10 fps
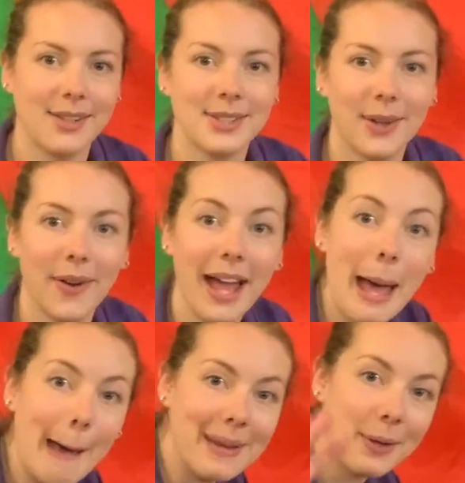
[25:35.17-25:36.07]
So
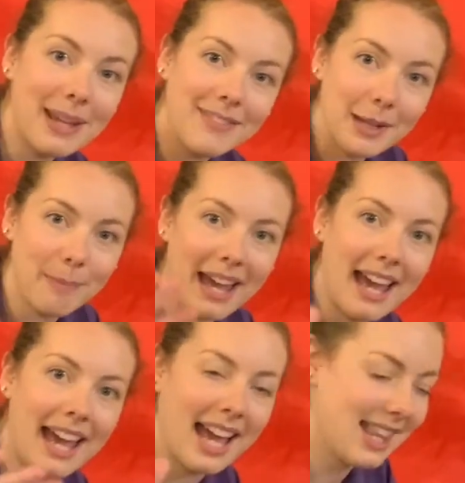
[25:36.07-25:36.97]
a big wave
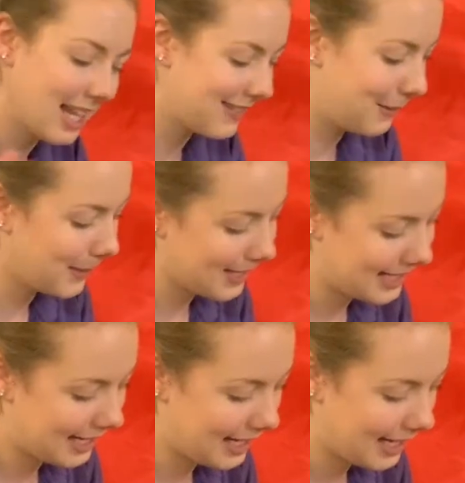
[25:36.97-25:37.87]
goodbye. Thanks for
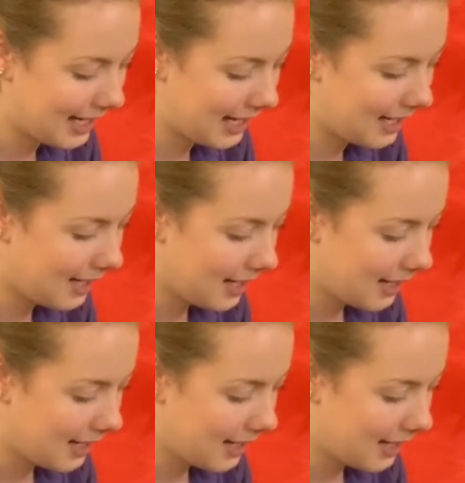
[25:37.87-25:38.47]
watching.